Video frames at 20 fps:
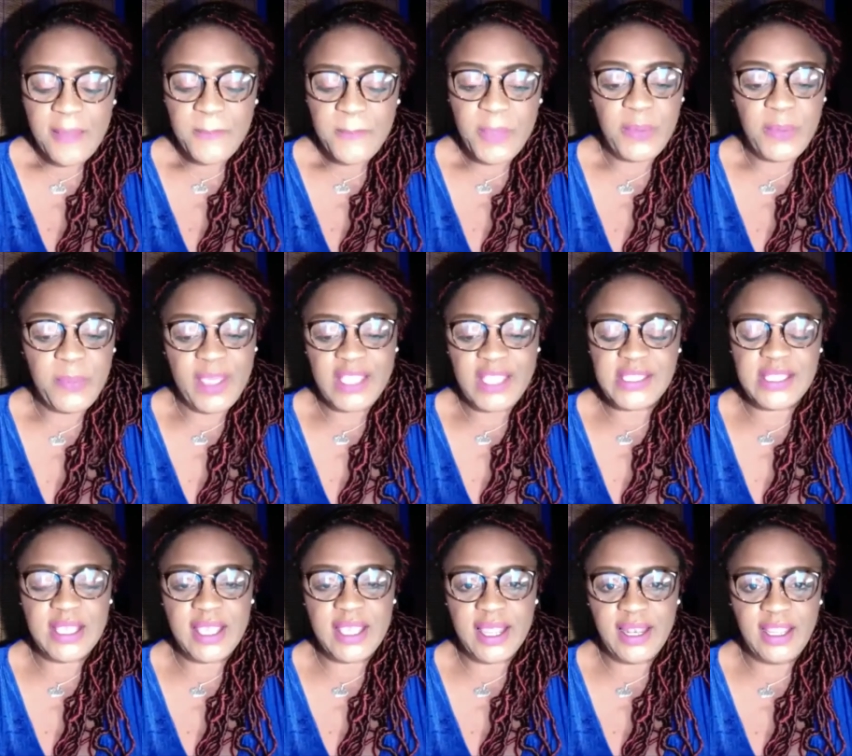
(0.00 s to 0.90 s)
But
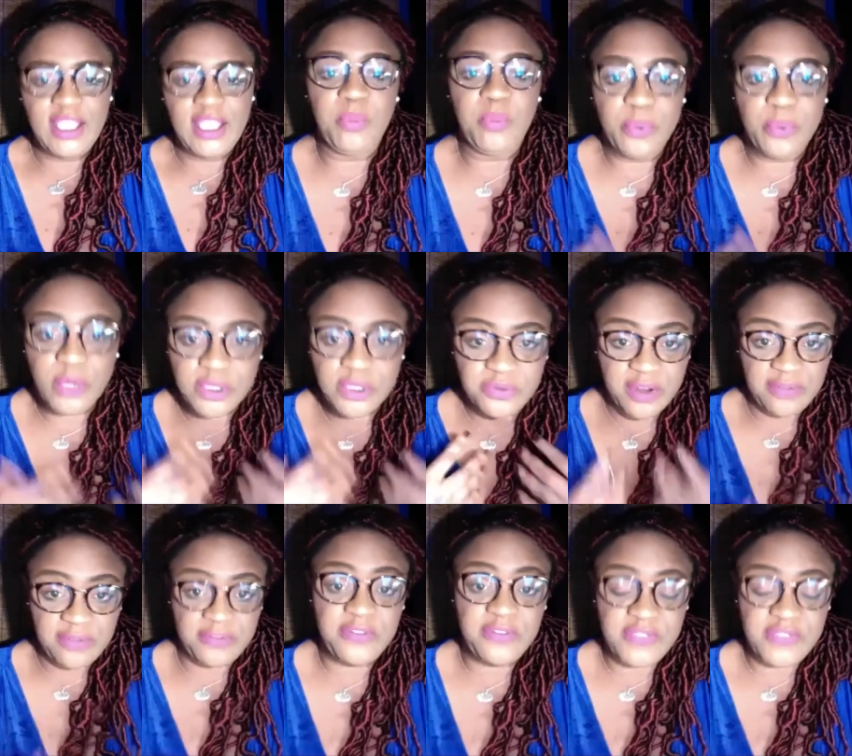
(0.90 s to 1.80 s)
basically he booked for
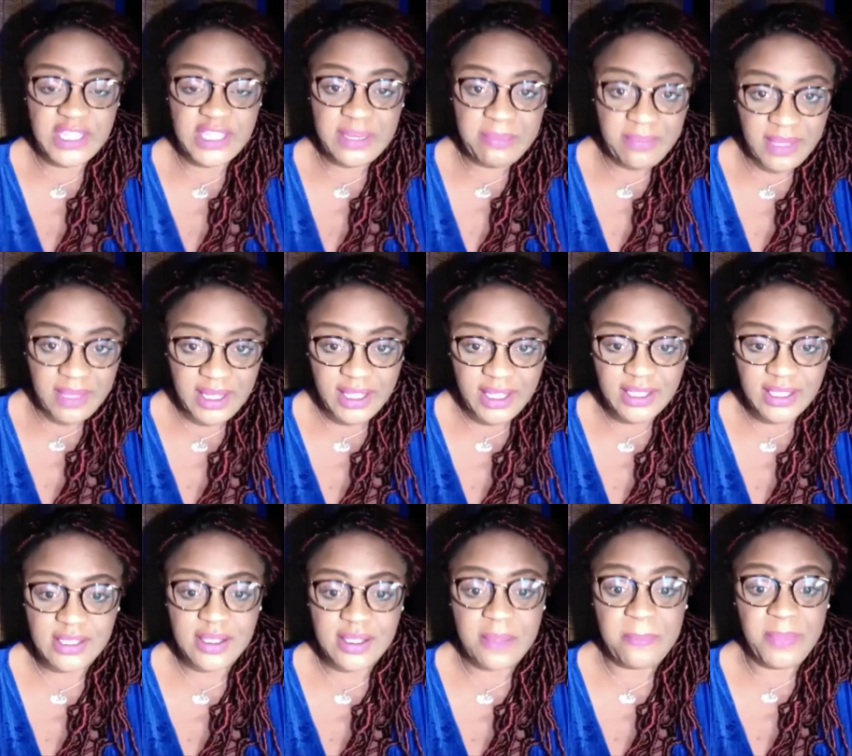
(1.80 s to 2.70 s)
a
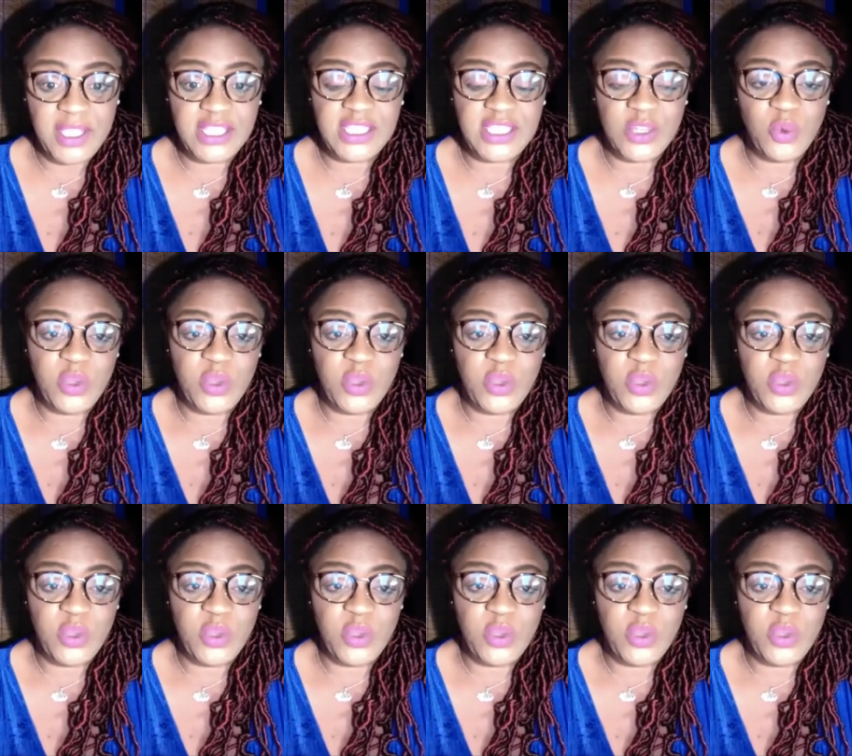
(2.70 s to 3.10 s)
15-minute meeting,